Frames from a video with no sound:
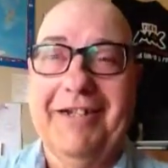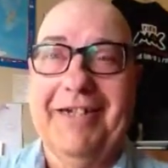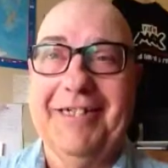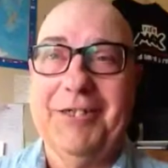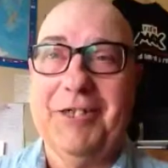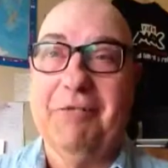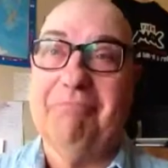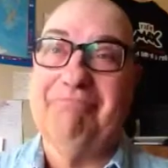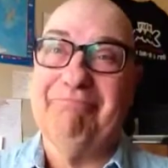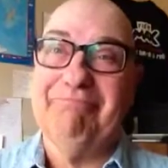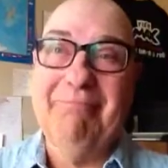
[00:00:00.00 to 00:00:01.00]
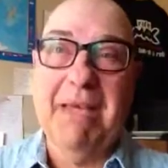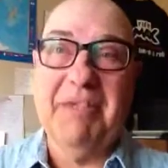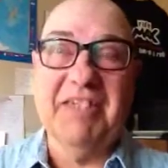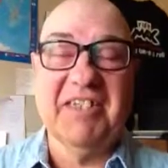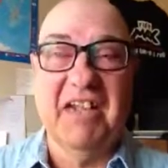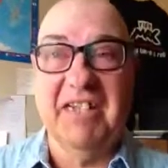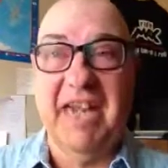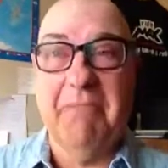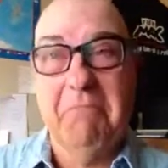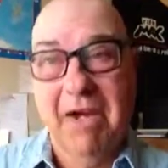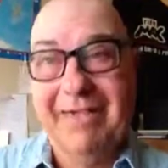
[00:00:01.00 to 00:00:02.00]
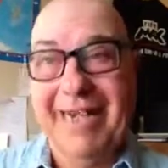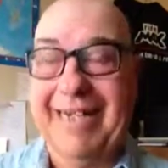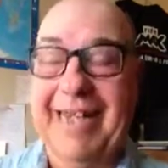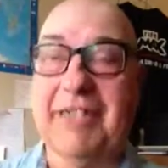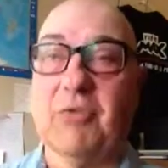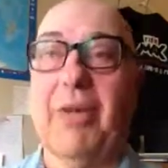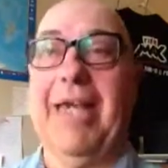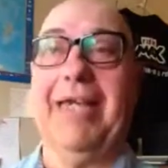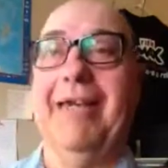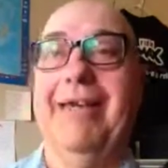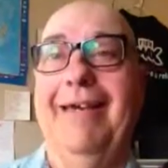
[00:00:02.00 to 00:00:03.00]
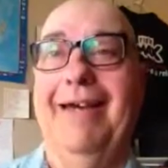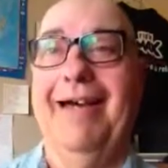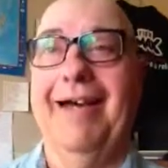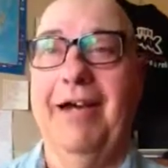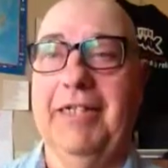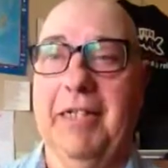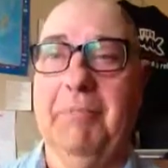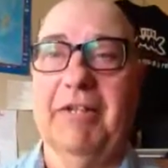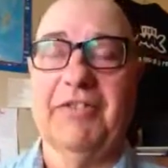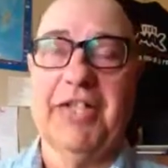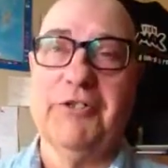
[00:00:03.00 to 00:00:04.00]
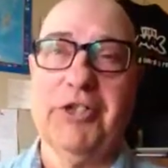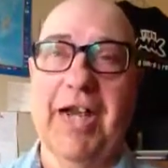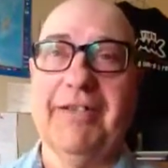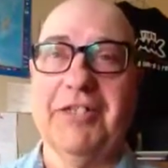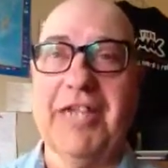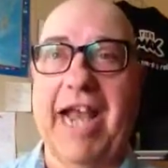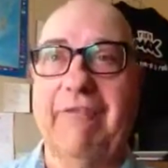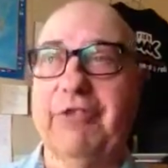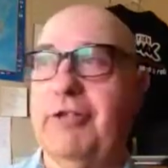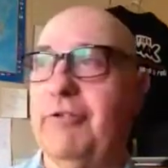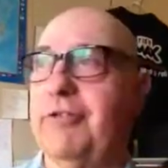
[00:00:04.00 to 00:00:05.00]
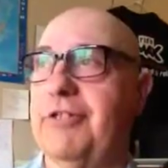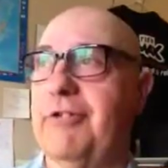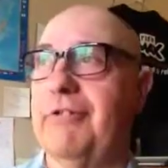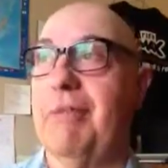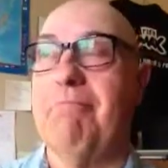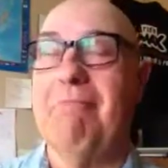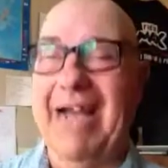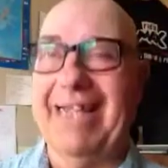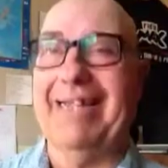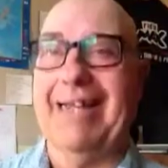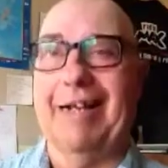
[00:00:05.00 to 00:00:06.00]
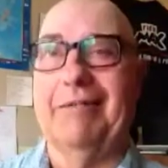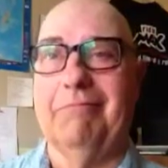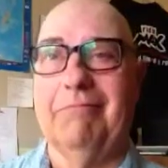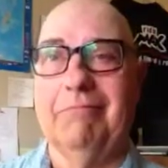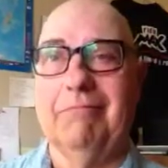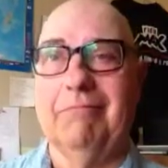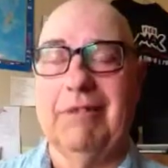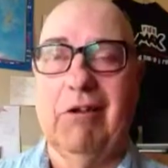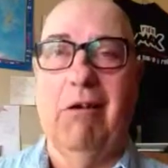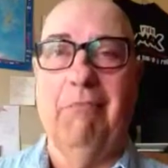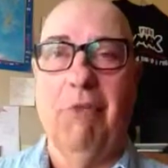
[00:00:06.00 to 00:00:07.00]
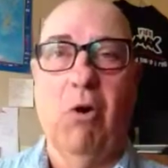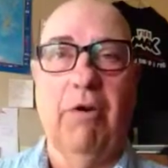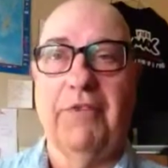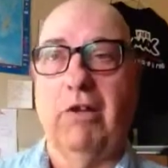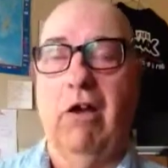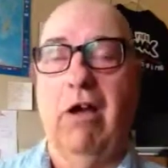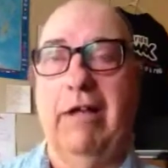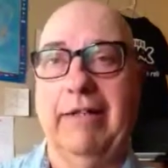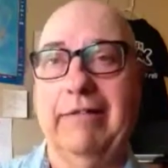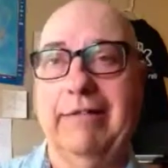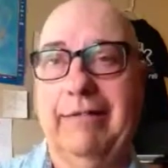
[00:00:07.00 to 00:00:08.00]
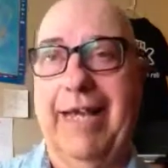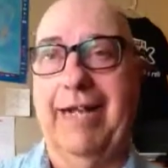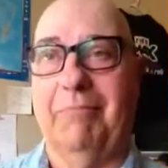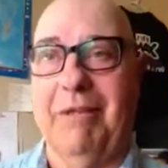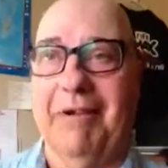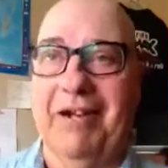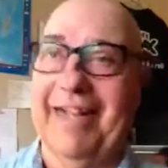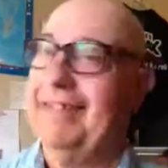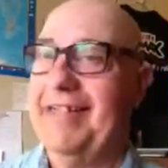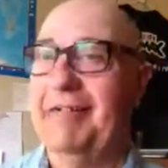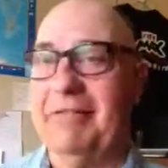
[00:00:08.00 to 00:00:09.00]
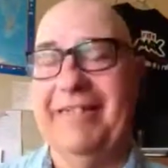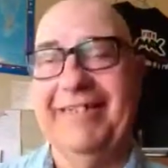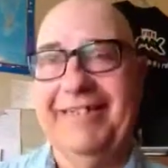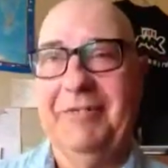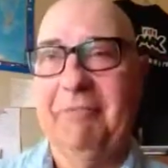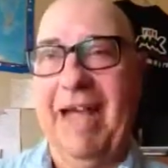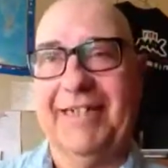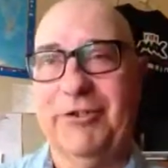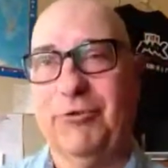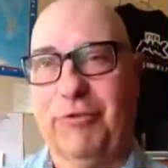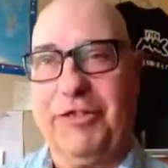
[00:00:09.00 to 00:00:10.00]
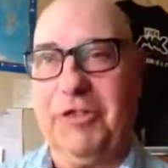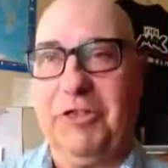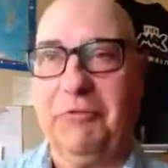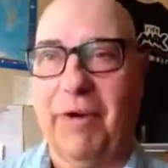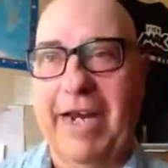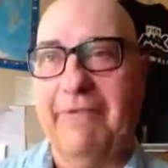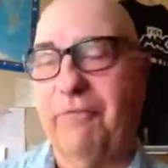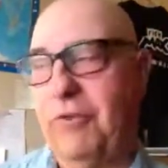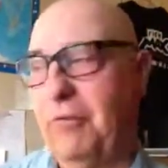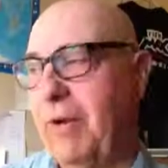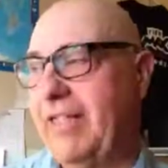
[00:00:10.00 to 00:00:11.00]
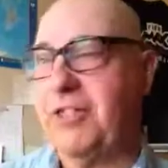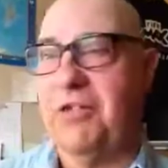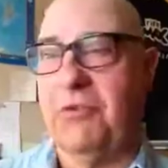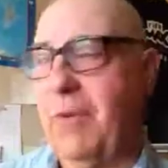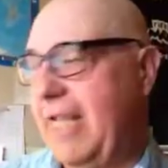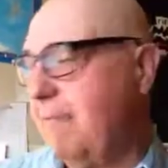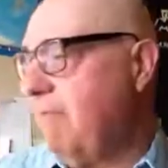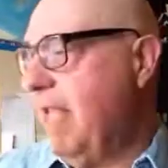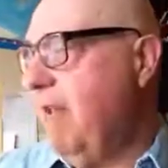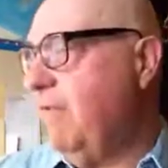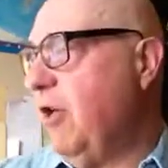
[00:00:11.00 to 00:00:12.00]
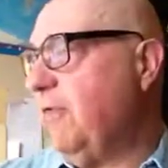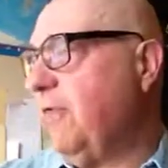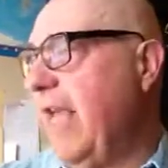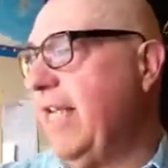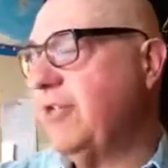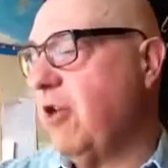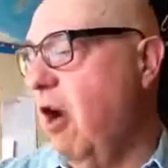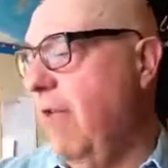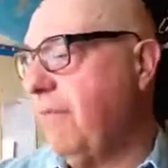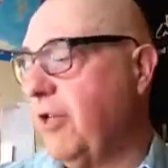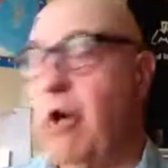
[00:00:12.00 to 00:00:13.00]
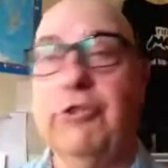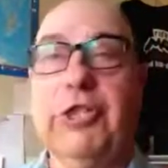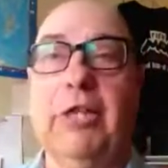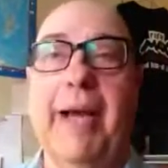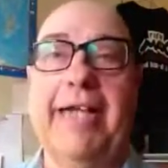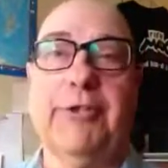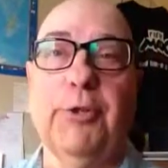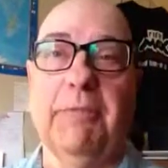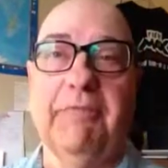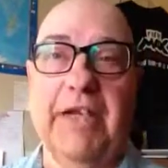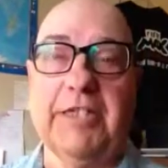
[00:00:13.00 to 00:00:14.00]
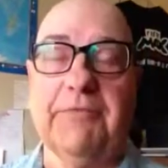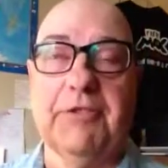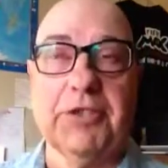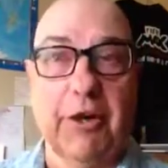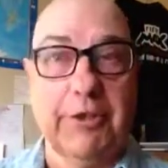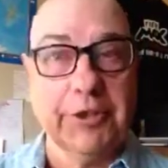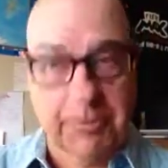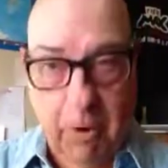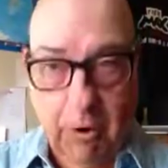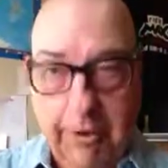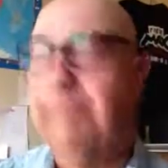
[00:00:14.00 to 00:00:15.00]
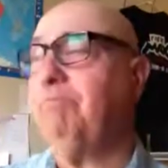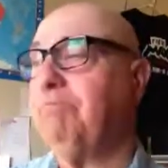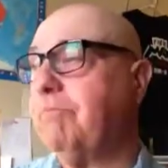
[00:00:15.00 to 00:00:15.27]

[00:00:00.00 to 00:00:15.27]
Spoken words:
until maybe Sunday, Monday next week. A little bit of sunshine this afternoon, so you might get a mow of the lawn, and that'll be about it, and then it'll be back to drizzle and rain for the rest of the week. Few things on the go. Chilliwack Tulip Festival starts tomorrow.